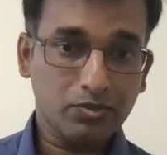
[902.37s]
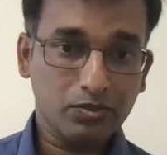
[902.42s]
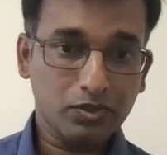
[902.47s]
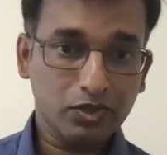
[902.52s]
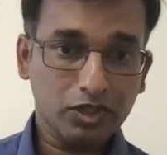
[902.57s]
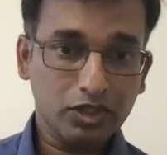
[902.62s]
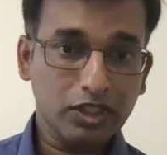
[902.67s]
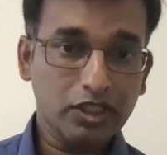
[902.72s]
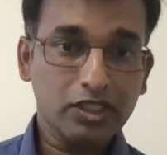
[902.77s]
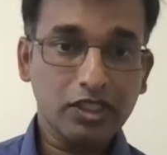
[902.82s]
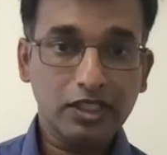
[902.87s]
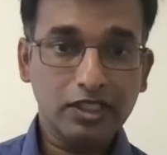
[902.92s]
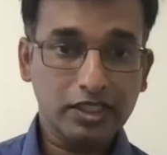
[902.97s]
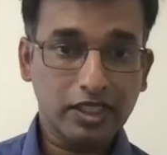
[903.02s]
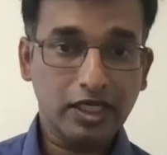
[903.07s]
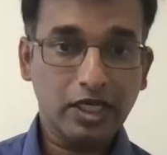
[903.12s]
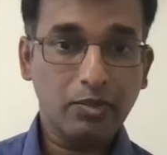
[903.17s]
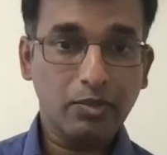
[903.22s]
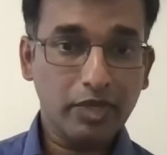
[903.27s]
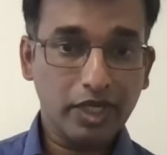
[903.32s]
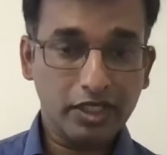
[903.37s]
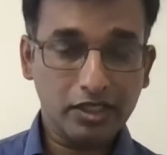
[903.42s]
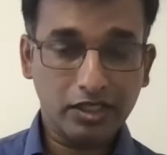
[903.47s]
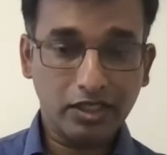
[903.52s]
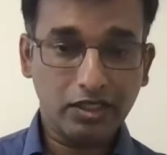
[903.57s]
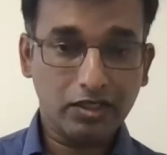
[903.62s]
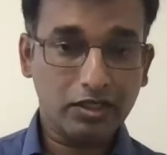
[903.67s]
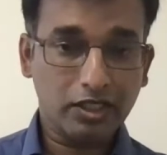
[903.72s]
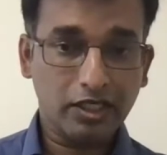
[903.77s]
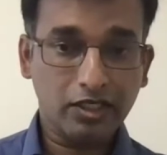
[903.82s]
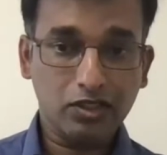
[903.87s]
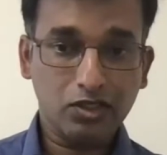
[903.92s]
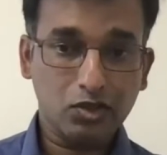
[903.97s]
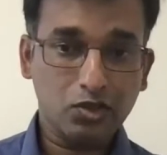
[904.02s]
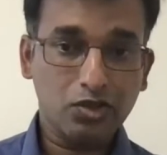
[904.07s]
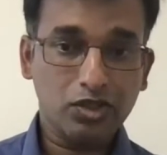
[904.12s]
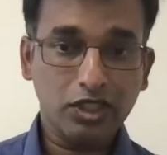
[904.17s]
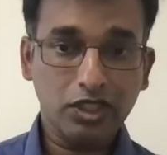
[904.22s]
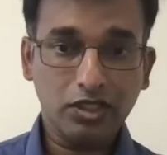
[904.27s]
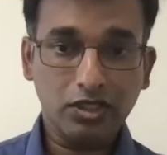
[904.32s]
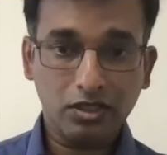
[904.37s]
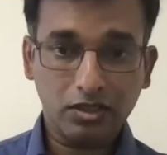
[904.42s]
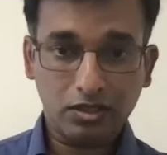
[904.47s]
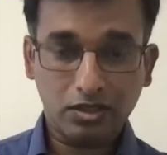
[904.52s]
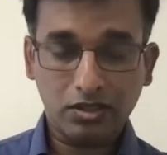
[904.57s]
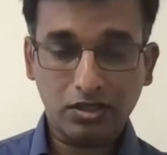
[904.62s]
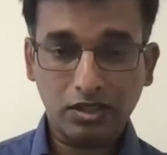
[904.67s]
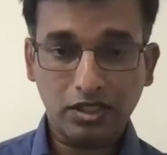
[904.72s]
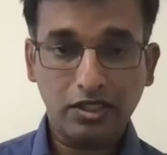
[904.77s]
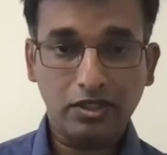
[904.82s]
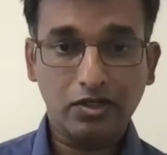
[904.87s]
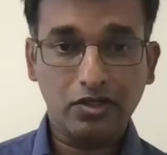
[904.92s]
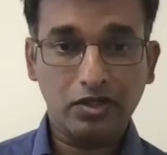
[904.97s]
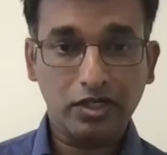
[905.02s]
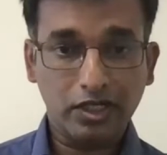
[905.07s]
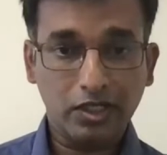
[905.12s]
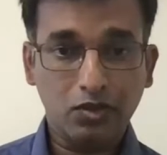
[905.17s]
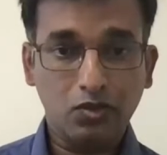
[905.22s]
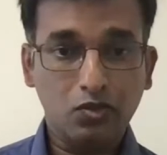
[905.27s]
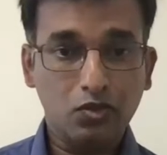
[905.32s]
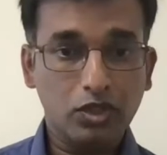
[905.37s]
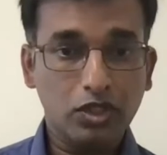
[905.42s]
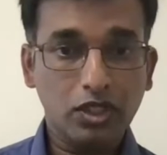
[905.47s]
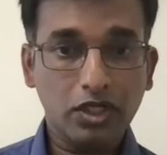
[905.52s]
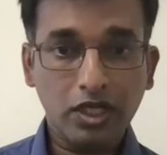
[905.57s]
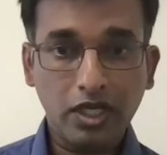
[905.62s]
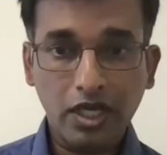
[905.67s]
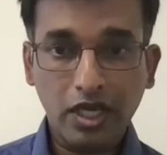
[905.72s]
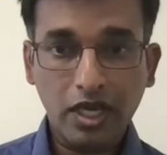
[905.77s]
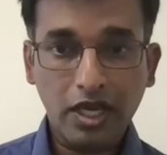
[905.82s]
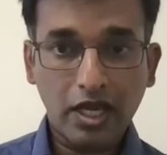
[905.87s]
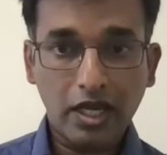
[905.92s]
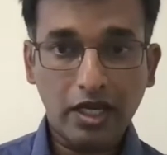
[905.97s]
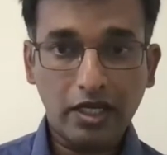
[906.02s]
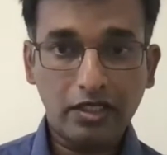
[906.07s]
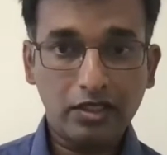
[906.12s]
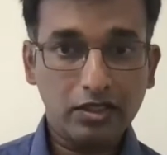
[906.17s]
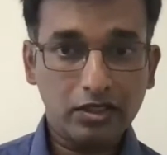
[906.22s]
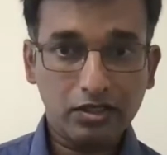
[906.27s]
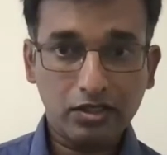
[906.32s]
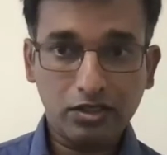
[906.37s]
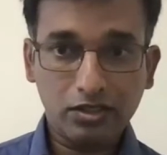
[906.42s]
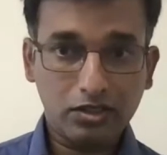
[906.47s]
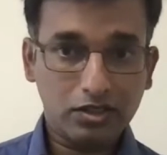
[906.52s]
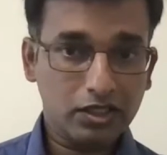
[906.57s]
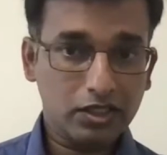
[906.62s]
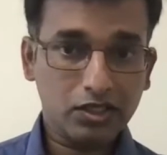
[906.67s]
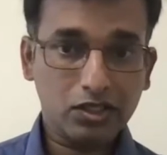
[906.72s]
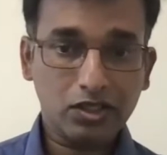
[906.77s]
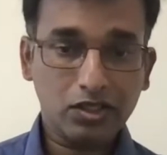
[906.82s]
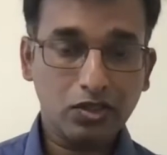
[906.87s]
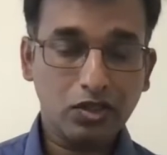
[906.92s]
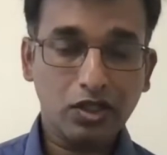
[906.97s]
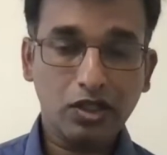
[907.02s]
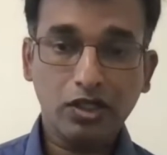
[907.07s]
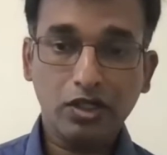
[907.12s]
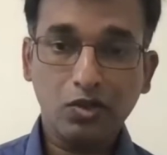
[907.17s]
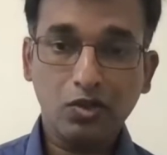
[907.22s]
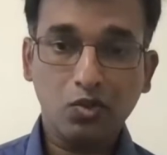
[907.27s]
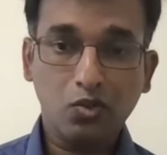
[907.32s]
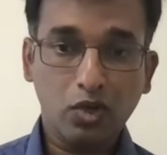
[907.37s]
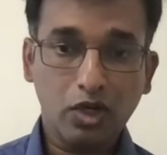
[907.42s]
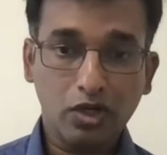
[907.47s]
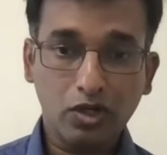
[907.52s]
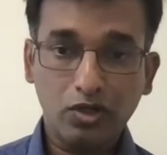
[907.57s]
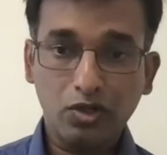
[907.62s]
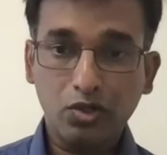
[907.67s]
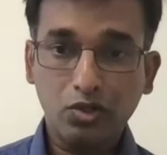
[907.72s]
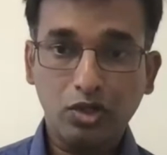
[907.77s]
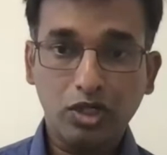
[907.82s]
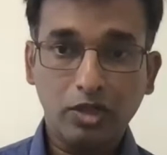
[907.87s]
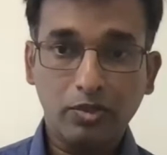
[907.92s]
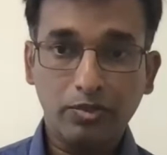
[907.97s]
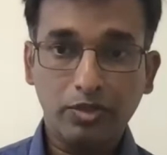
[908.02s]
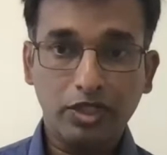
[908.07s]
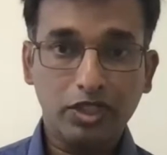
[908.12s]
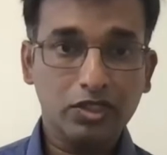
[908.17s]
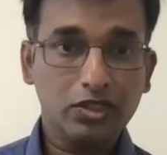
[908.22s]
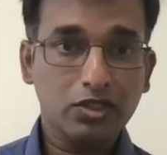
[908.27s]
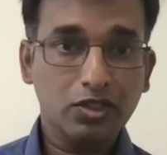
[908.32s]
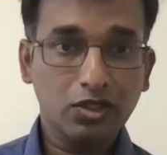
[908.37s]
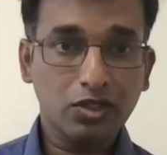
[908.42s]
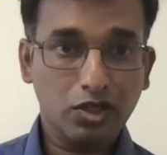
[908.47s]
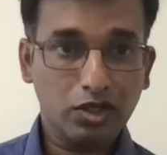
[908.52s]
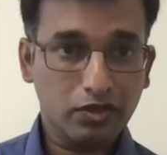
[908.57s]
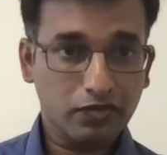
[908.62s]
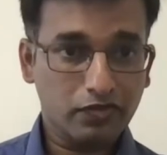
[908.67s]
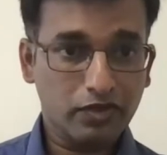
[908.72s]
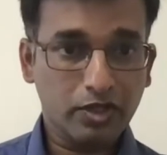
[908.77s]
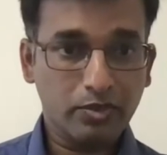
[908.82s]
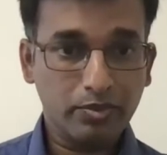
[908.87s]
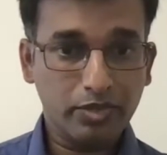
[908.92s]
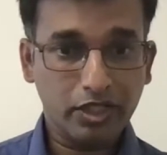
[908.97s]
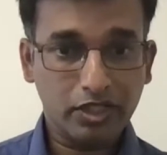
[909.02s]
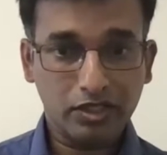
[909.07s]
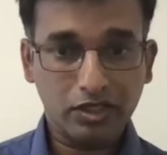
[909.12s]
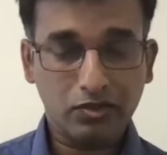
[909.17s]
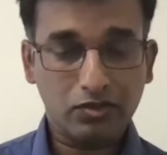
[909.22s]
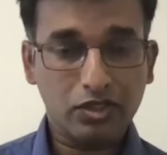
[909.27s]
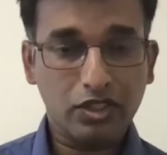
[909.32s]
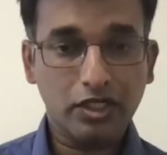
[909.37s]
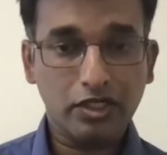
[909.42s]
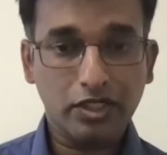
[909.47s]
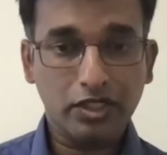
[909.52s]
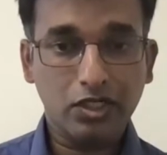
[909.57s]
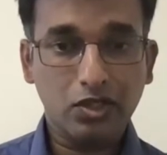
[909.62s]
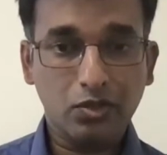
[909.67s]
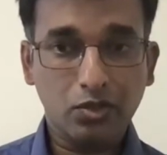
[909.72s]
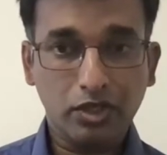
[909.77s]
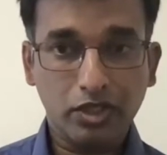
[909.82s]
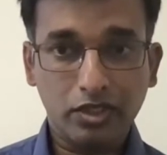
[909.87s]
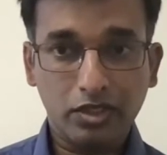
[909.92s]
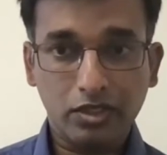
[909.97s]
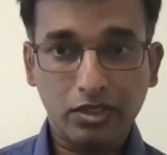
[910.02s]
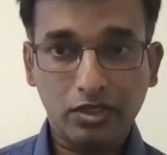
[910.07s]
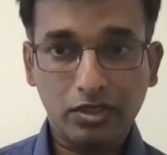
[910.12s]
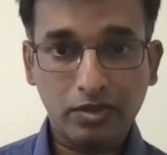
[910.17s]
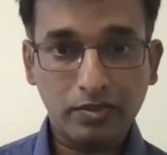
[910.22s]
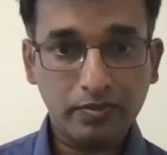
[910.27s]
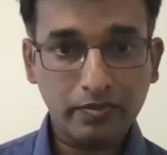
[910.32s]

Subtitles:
It's an amazing thing to see this in real world. And this is just not in one or two companies. A lot of companies have started doing this.